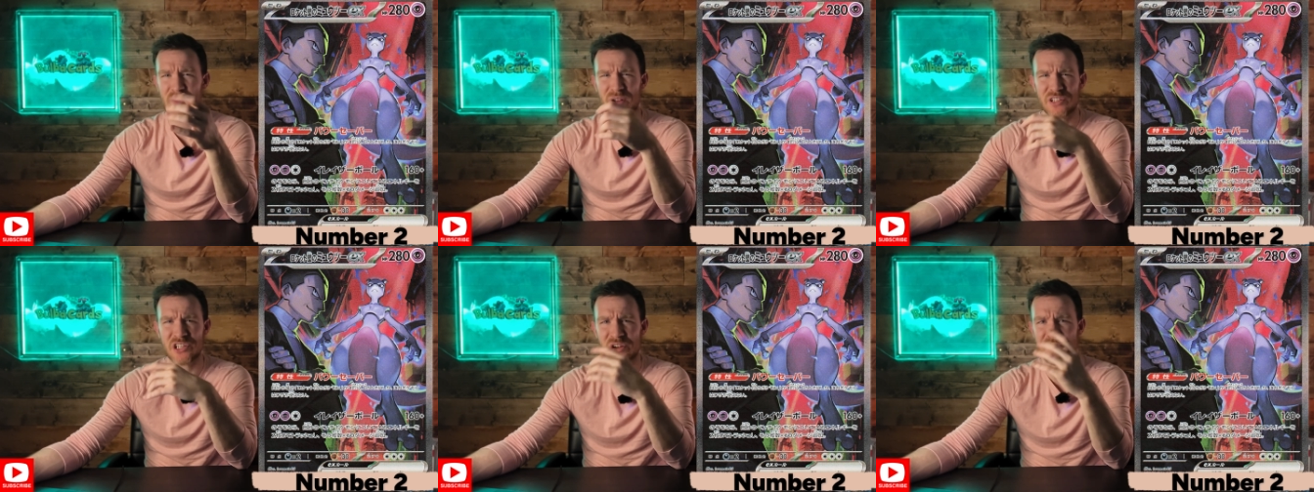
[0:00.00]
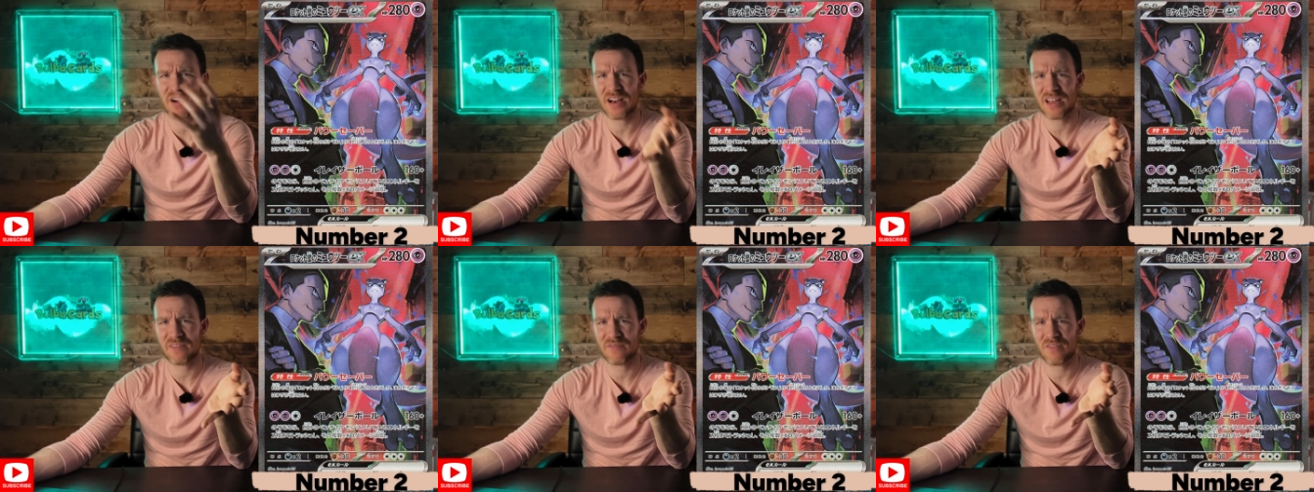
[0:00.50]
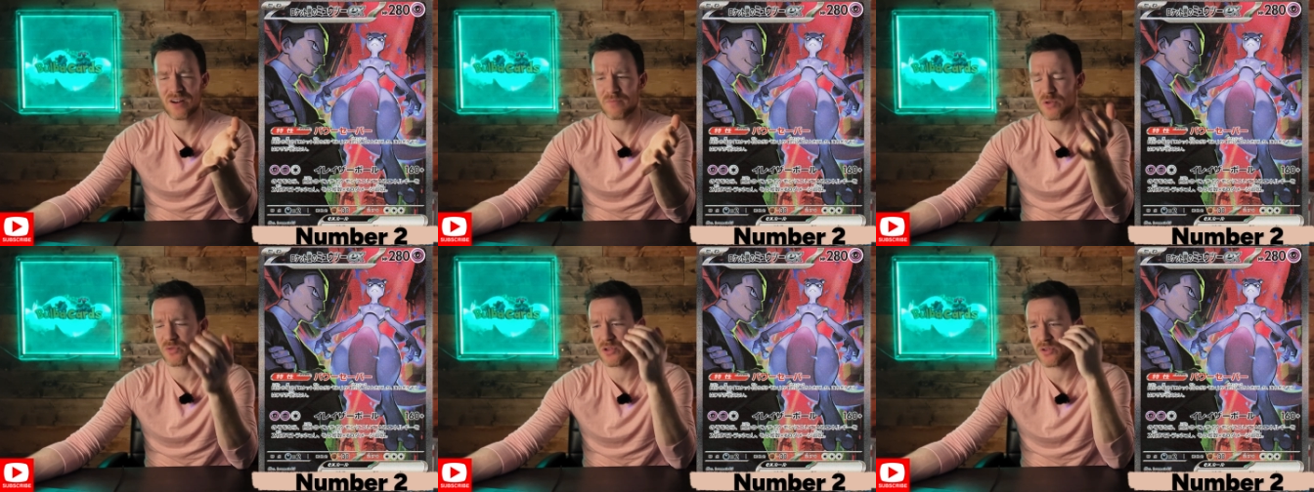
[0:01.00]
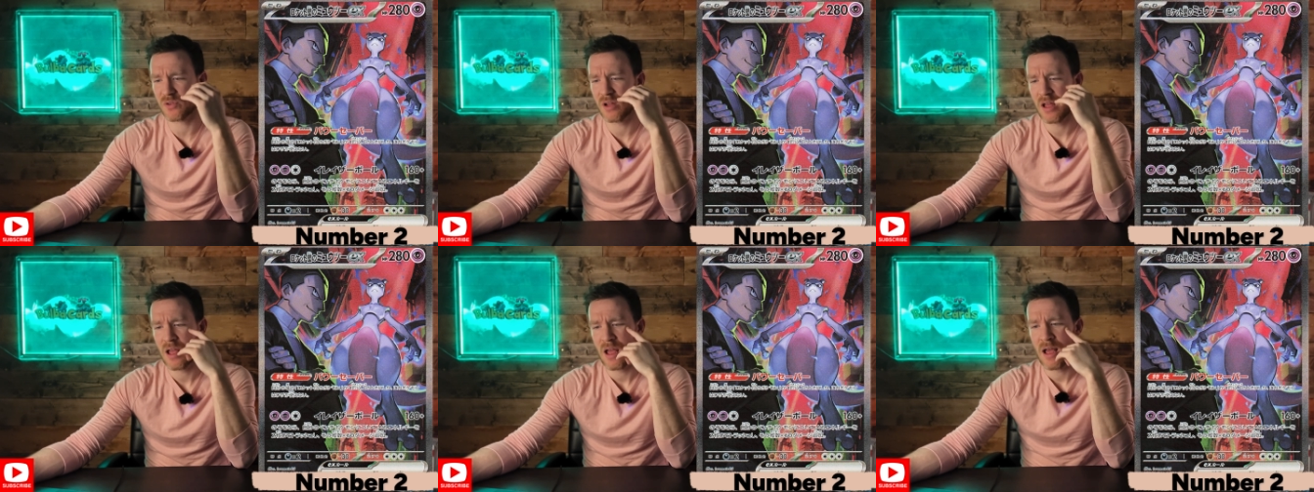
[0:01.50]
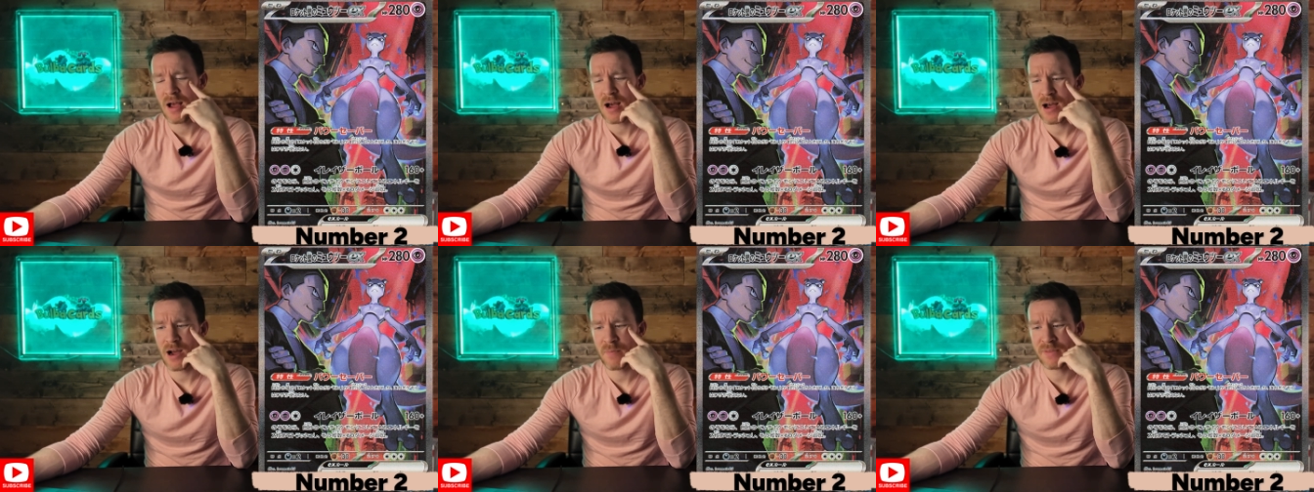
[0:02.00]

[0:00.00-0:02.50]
why is Giovanni in front of Mewtwo?